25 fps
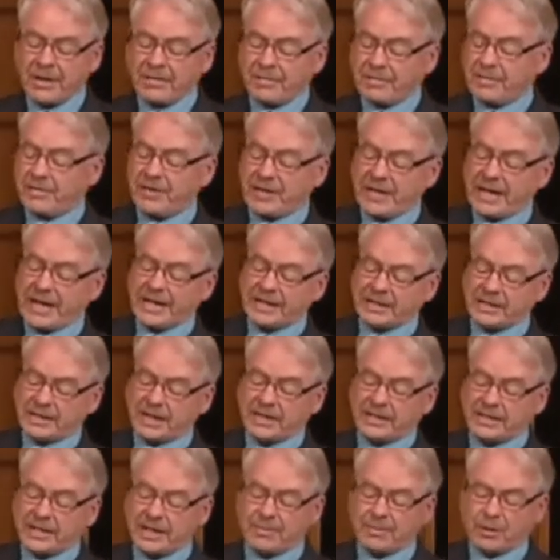the
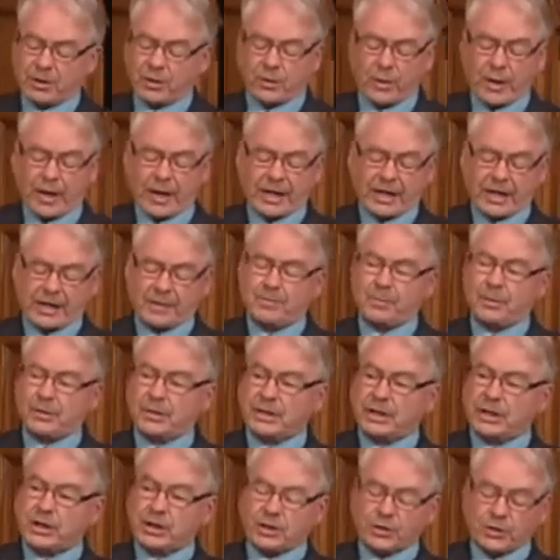anti-democratic but
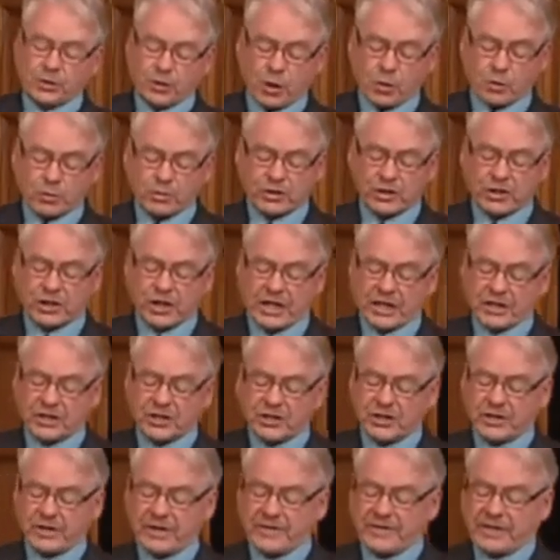little-known
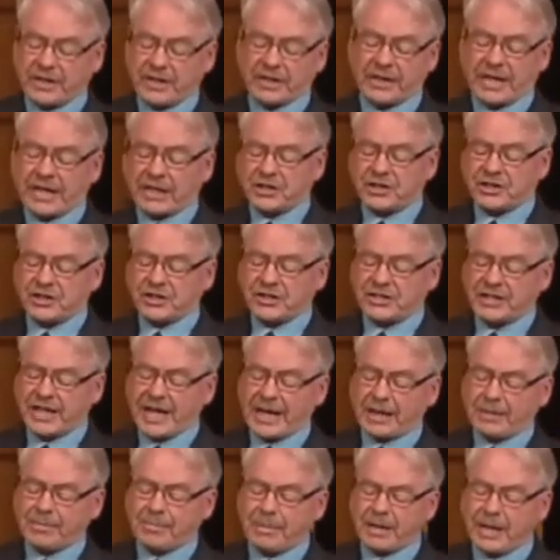change to the Elections
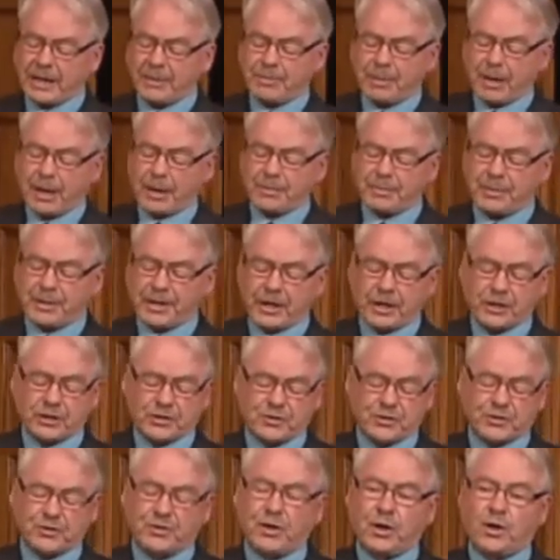Act made by Pierre
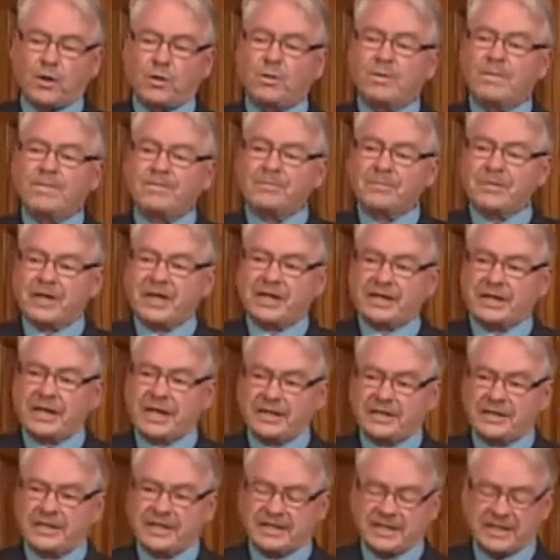Trudeau in
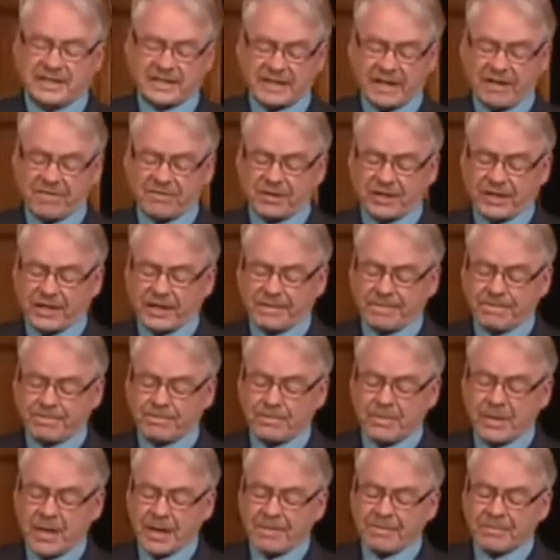1970.
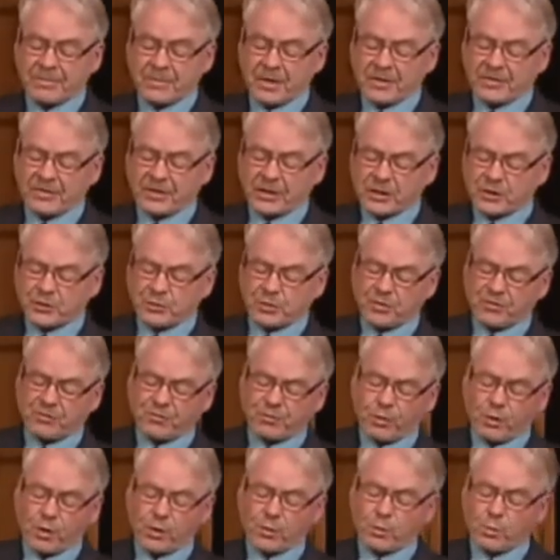This
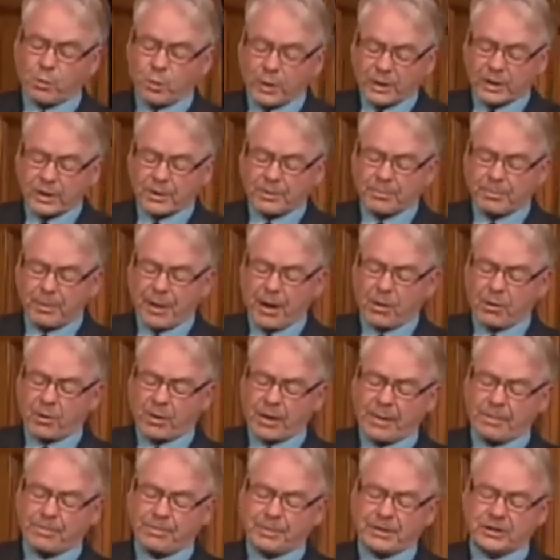reform will empower
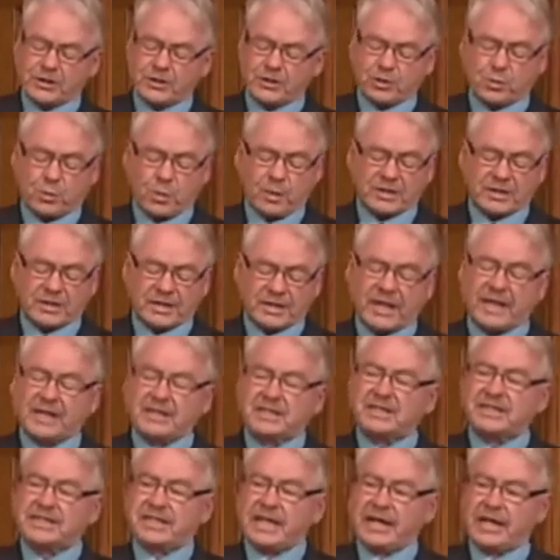MPs to once again
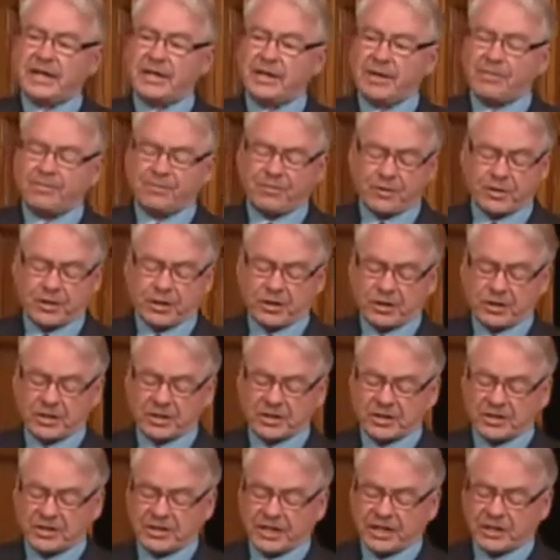stand up for their
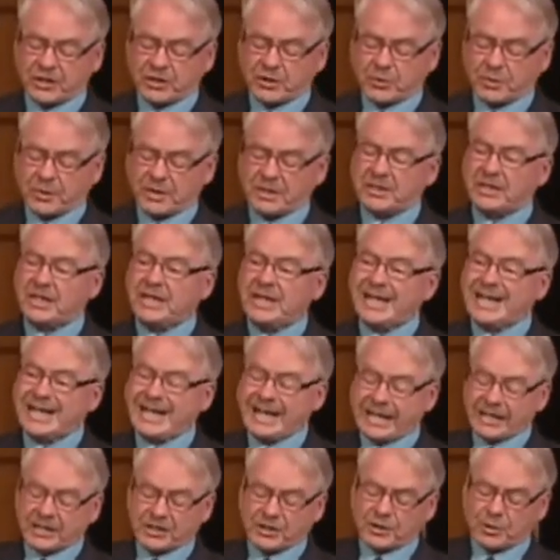constituents.
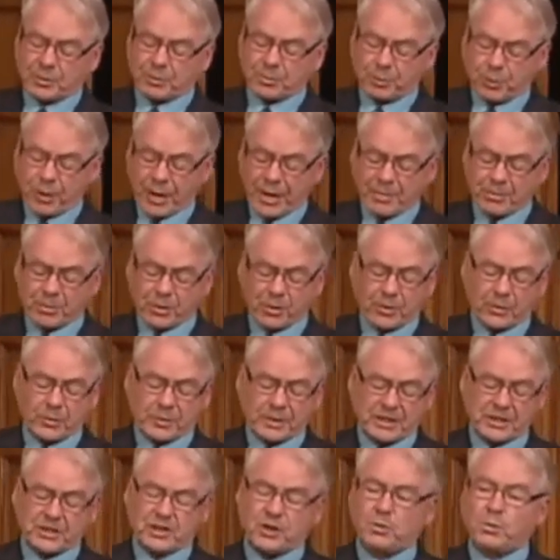It's the primary
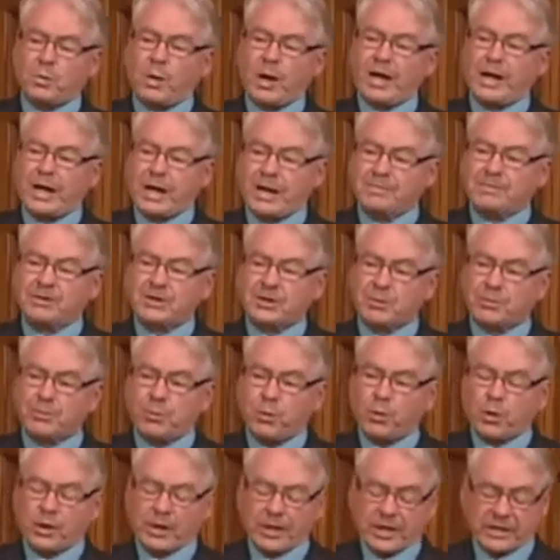reason why I'm
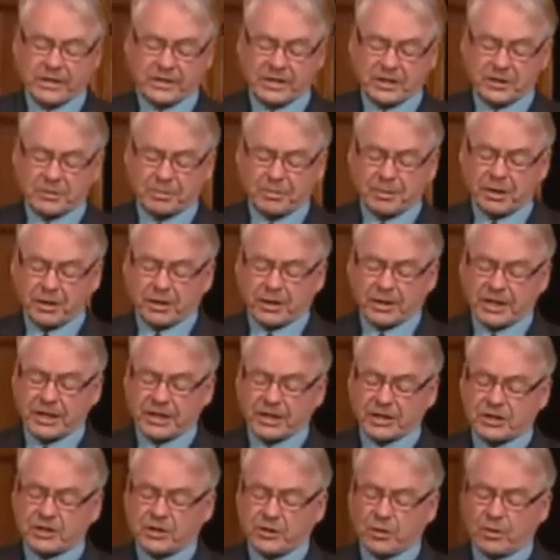supporting this bill in
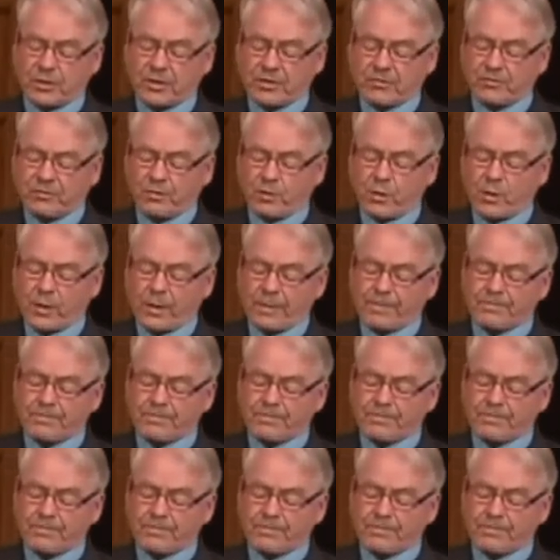its current form.